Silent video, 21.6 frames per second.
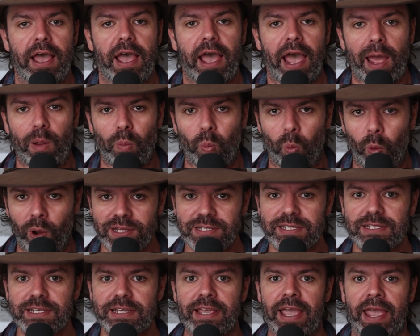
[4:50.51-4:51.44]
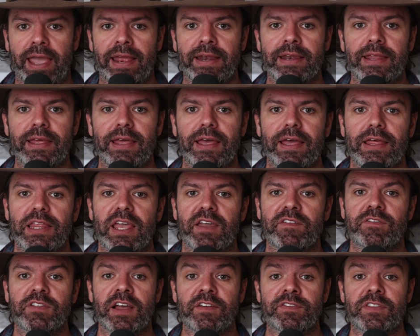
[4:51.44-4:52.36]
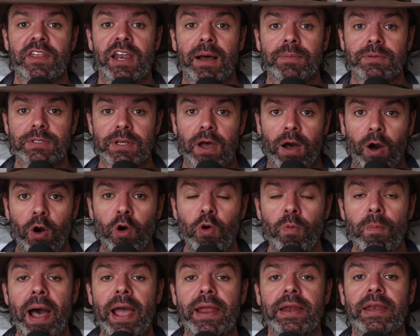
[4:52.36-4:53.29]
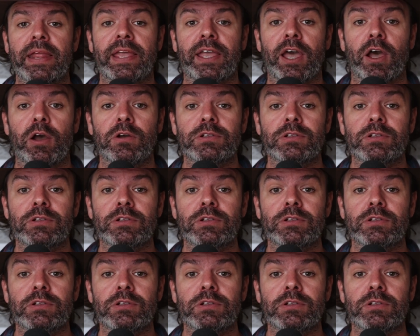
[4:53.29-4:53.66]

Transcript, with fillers: And once again, they've left it up to old mate Nicko